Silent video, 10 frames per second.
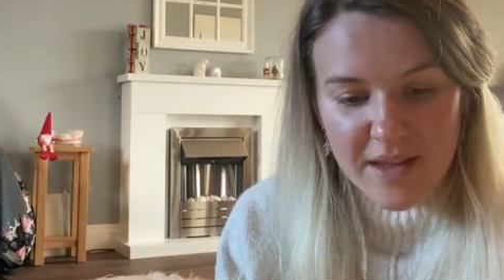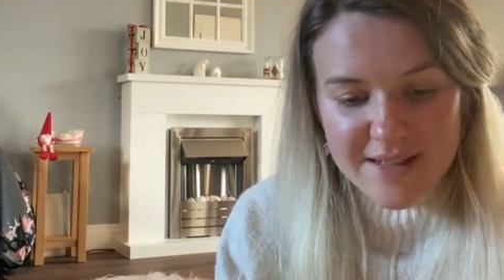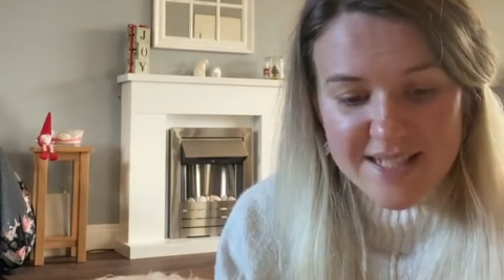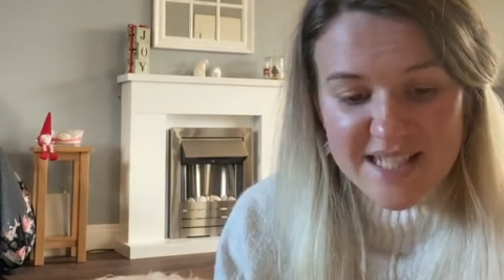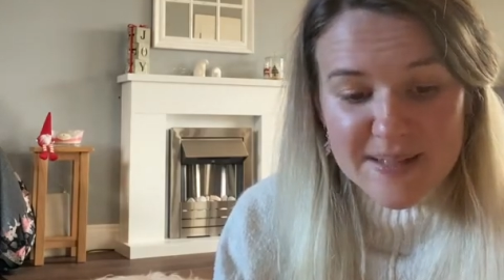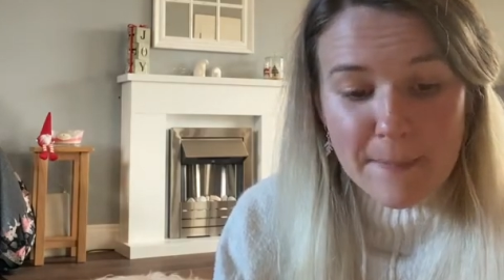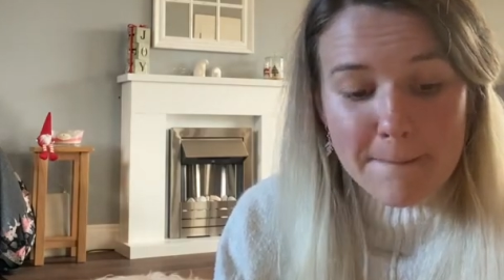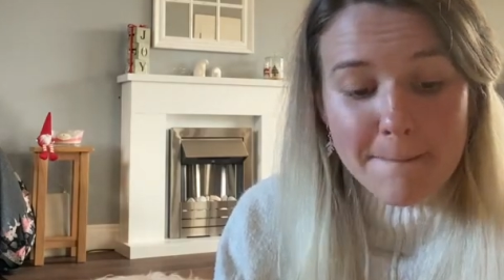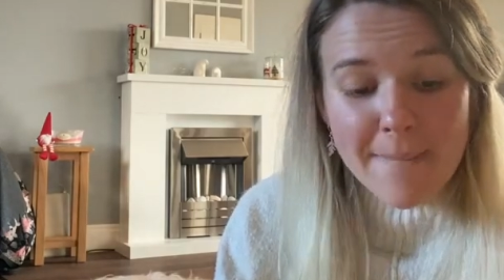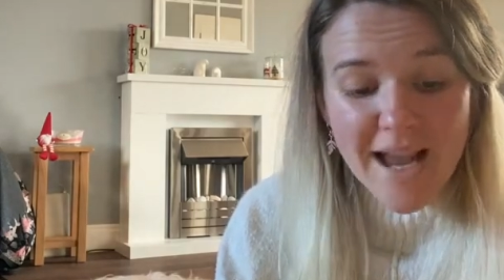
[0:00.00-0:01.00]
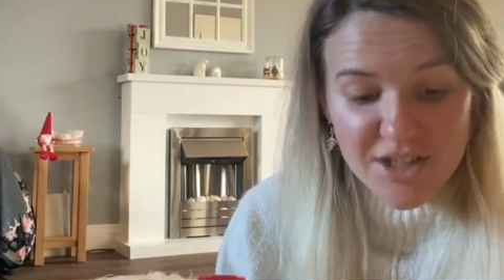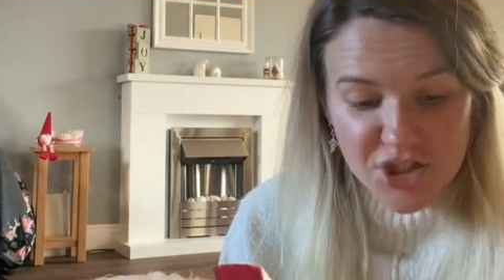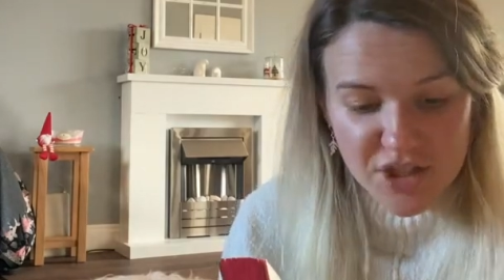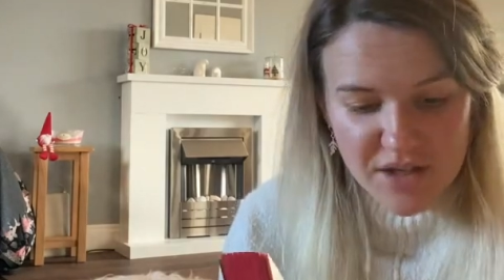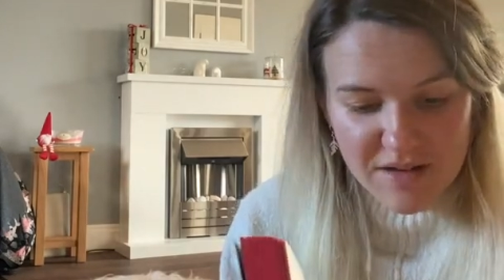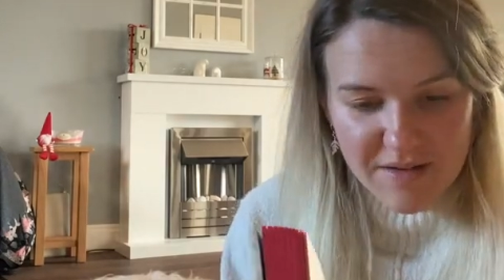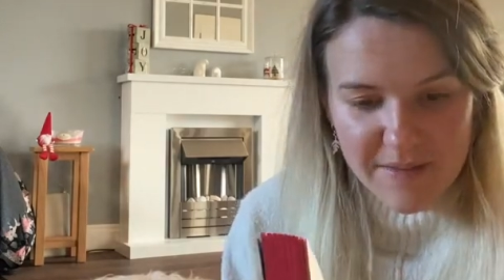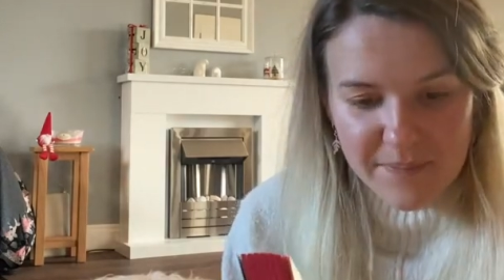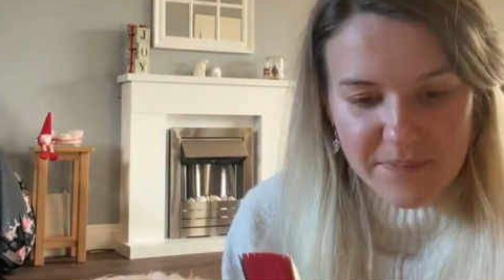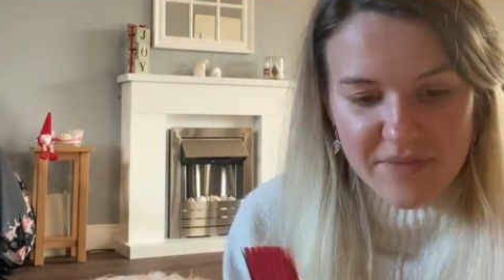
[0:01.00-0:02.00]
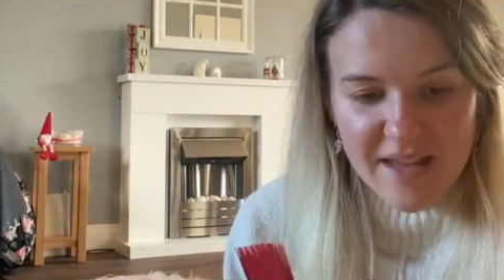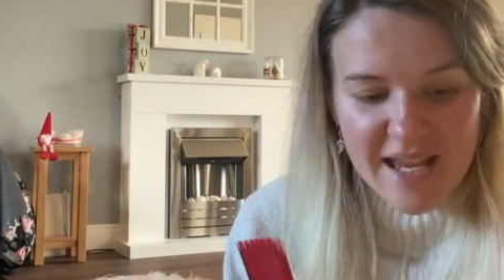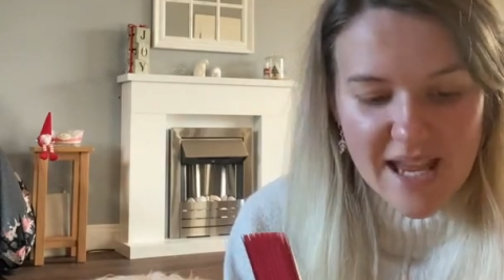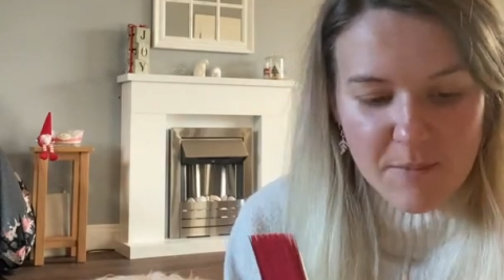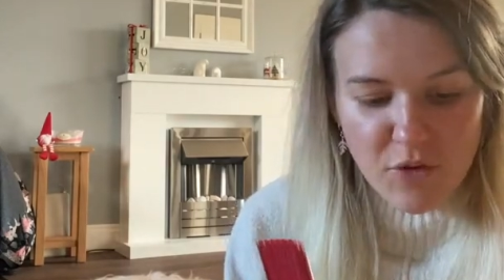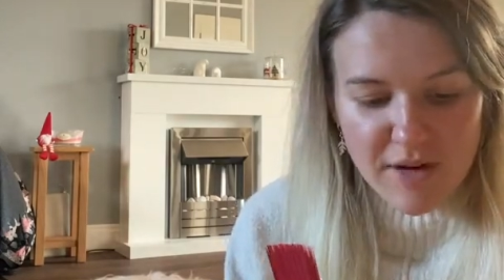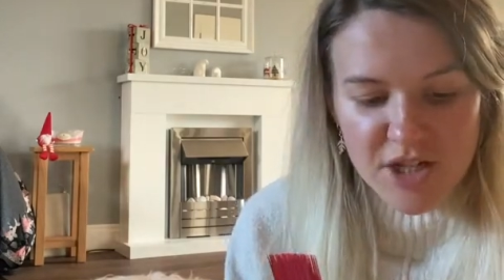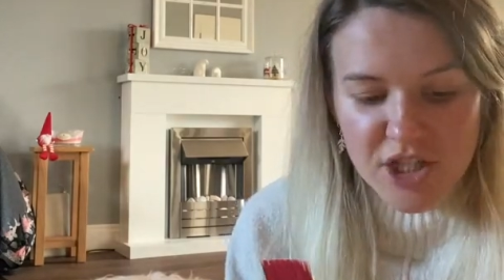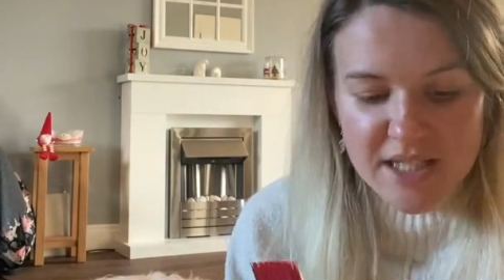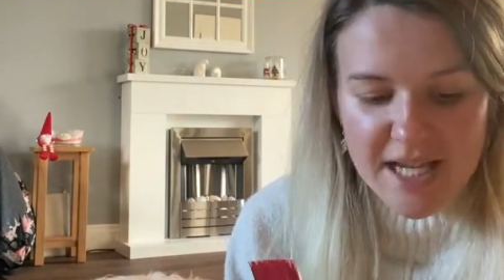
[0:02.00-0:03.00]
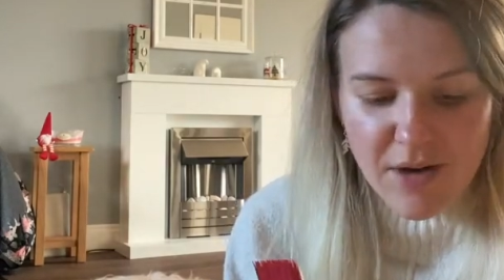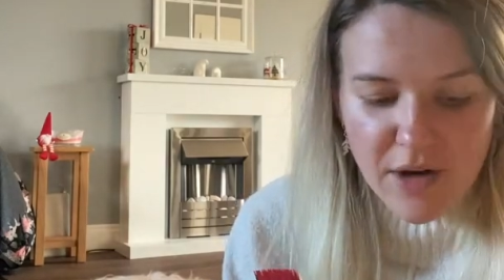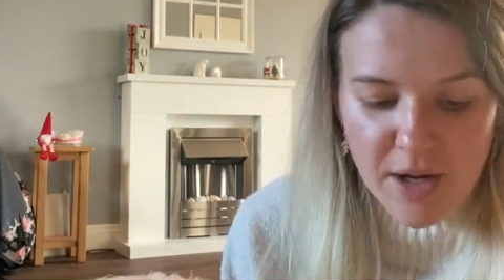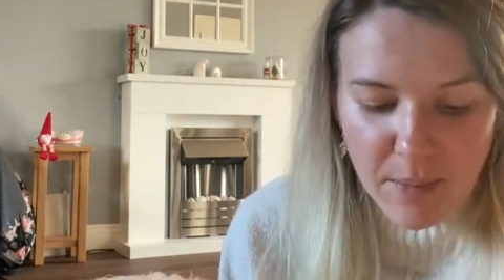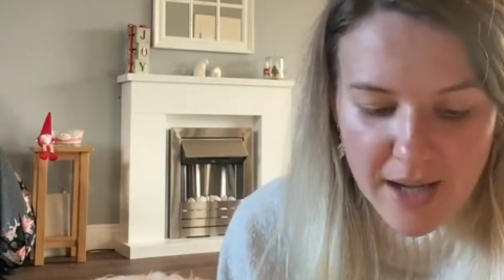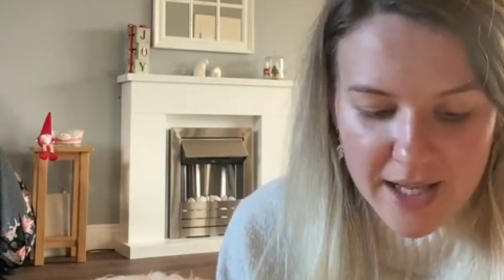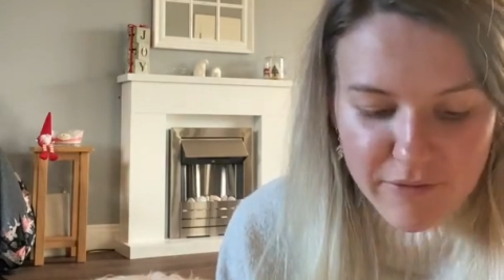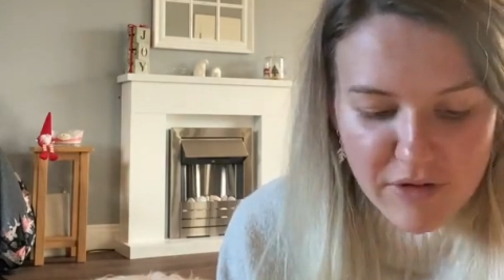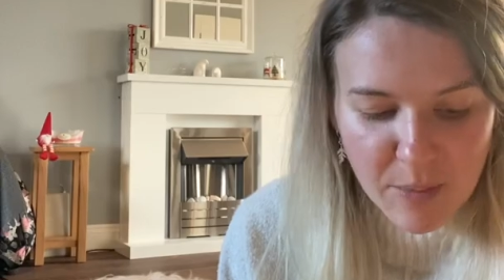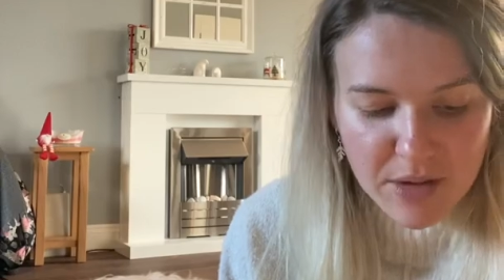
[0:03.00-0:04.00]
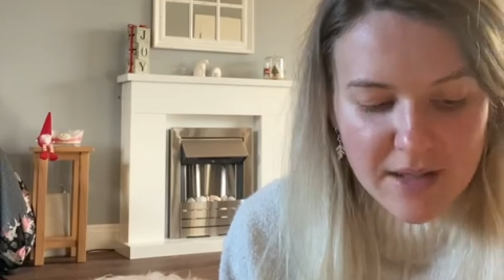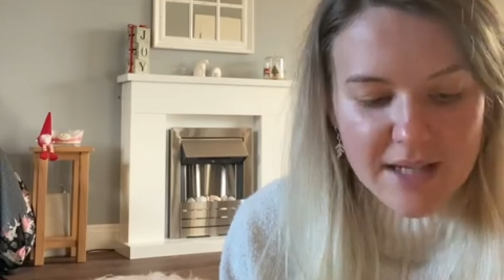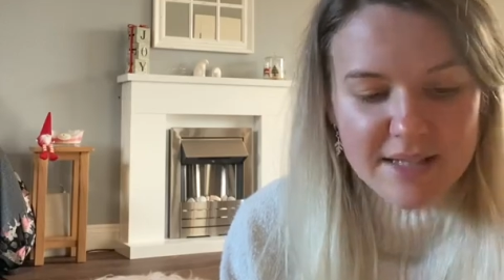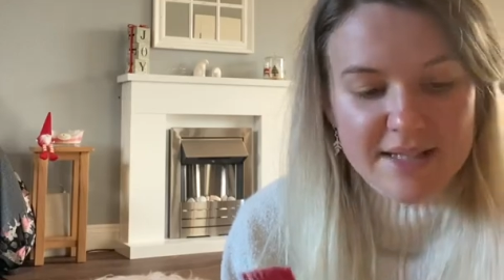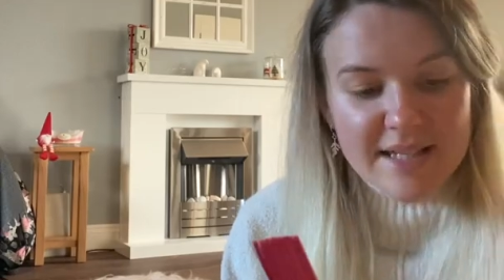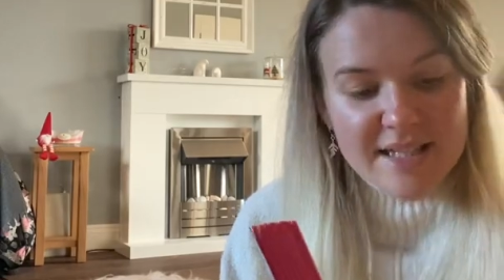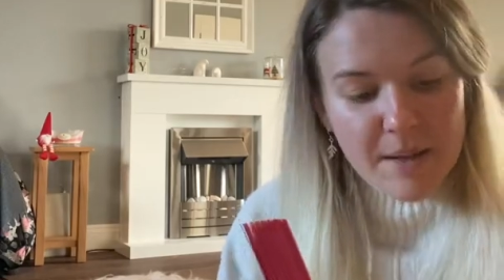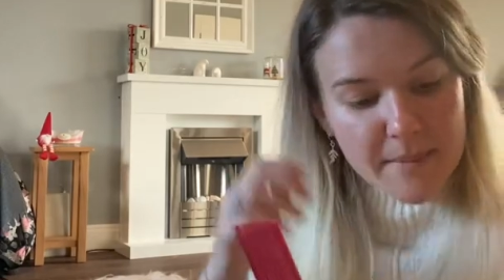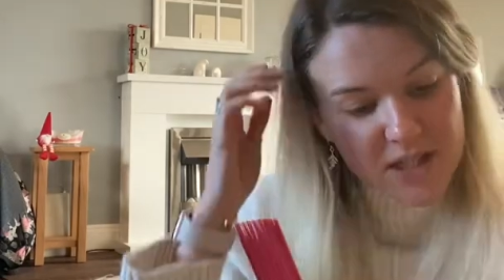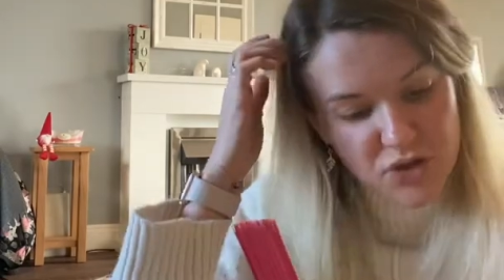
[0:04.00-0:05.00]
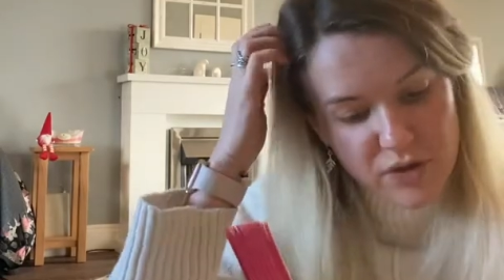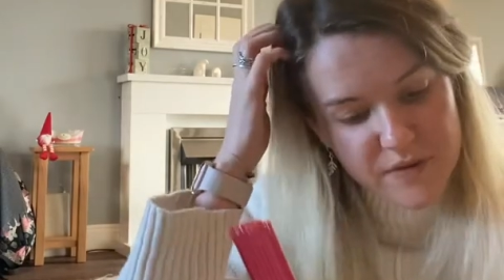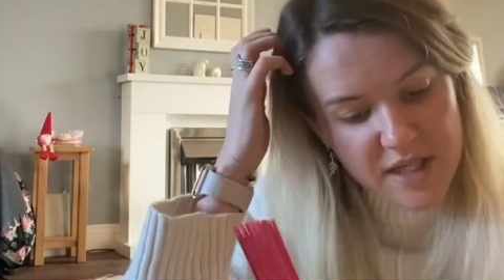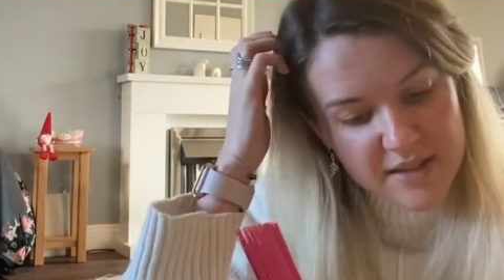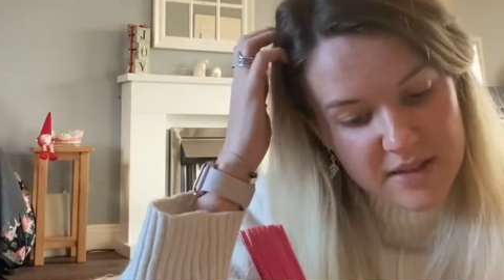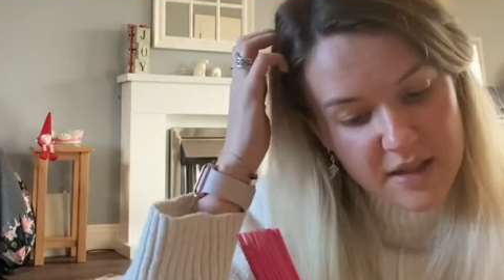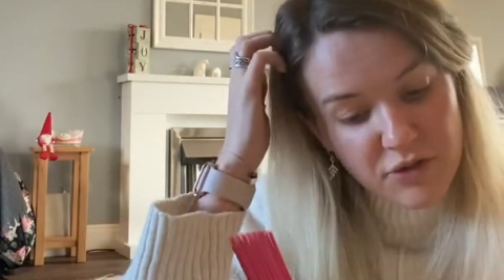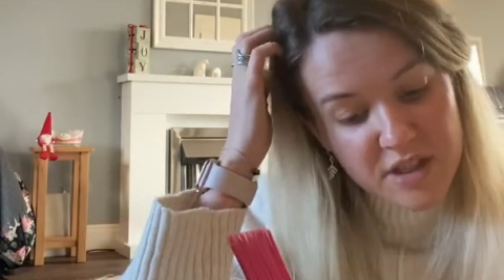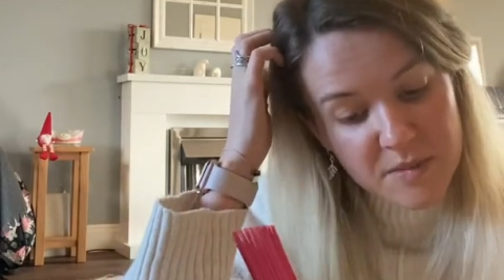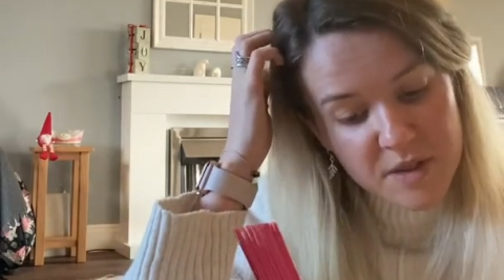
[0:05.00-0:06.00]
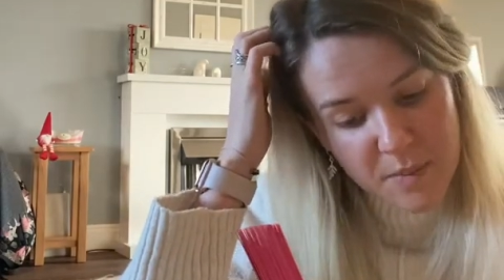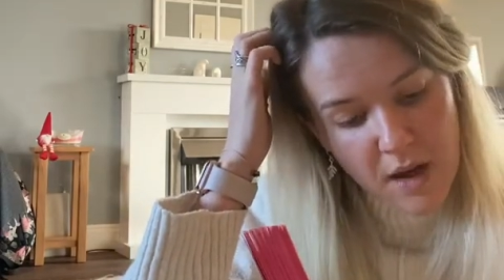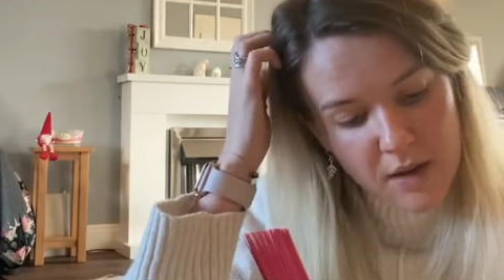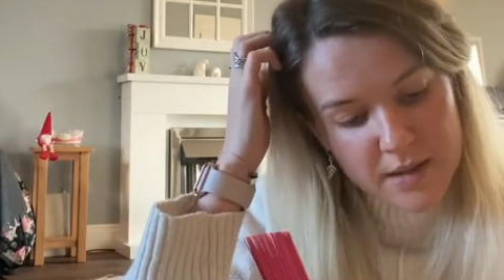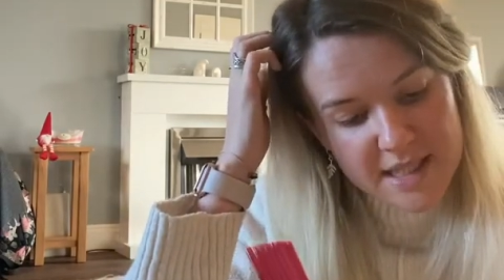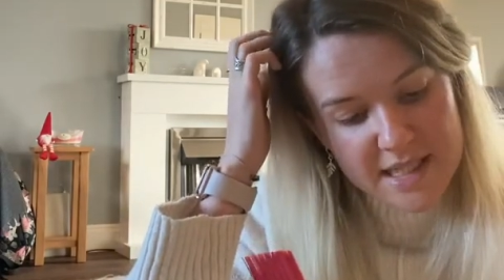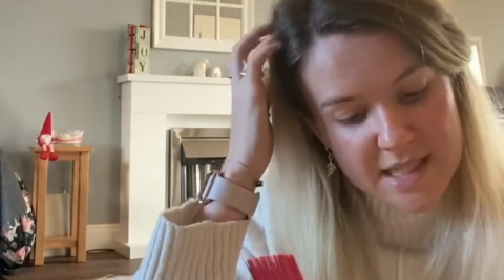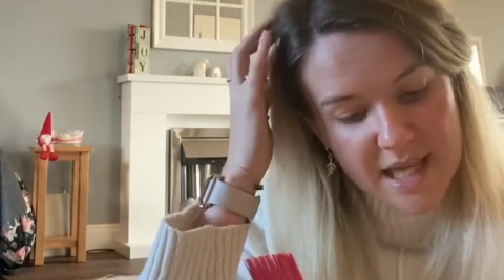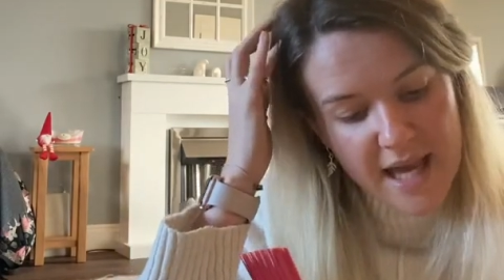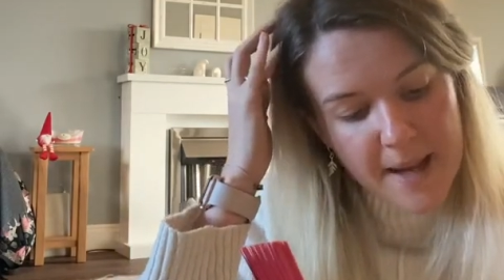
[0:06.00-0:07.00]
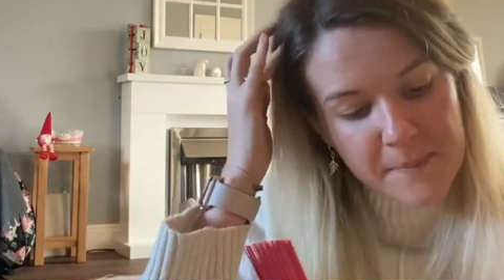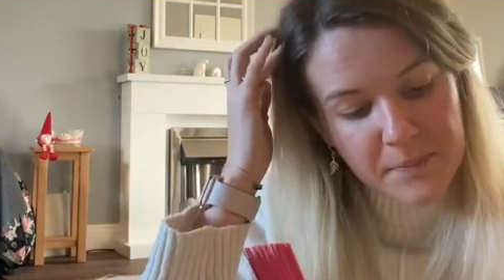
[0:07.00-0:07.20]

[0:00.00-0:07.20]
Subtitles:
Smash! They came crashing down in a pile of rubble, sending a mixture of dust and Christmas sparkles into the air.